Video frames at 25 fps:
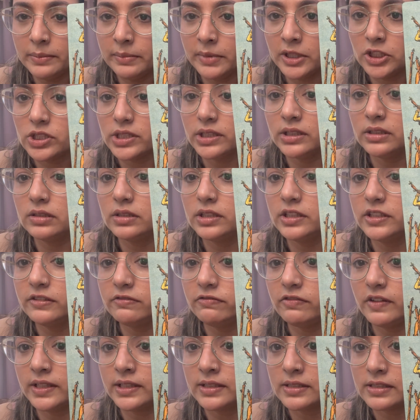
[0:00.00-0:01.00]
much in a
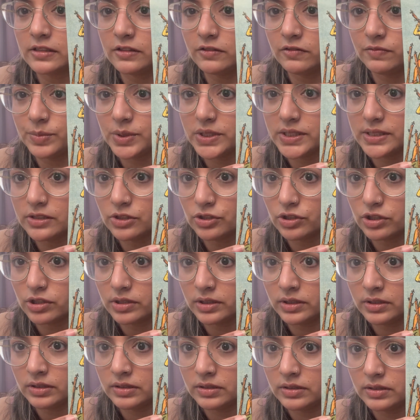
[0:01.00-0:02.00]
defensive
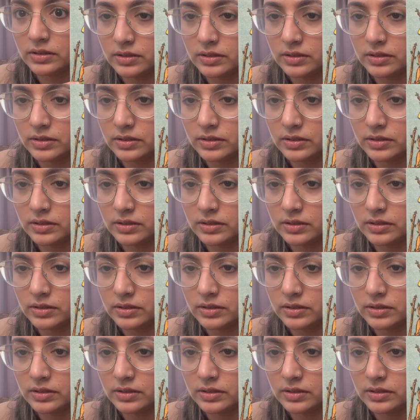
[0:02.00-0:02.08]
position.